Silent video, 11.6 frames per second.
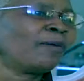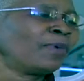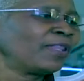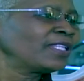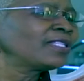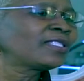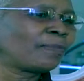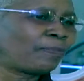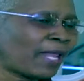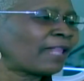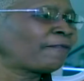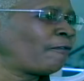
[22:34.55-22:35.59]
But this is a
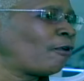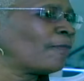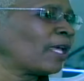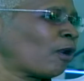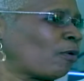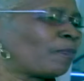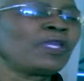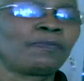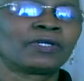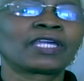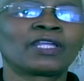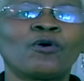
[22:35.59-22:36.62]
platform that our
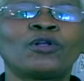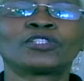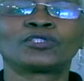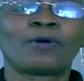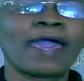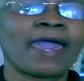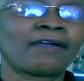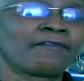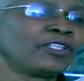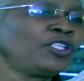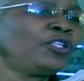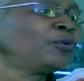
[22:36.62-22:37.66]
people can also have
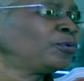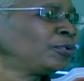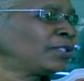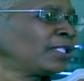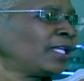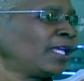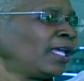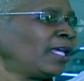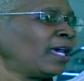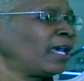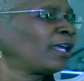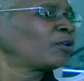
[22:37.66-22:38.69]
and use,
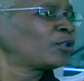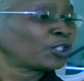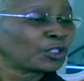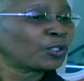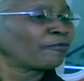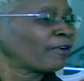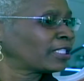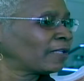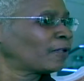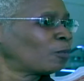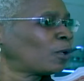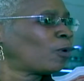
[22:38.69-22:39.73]
to show the rest of
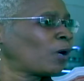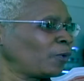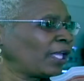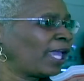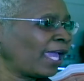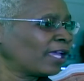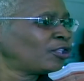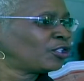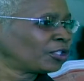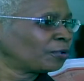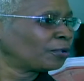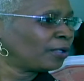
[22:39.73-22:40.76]
the world what we can
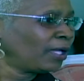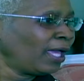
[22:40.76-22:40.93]
do.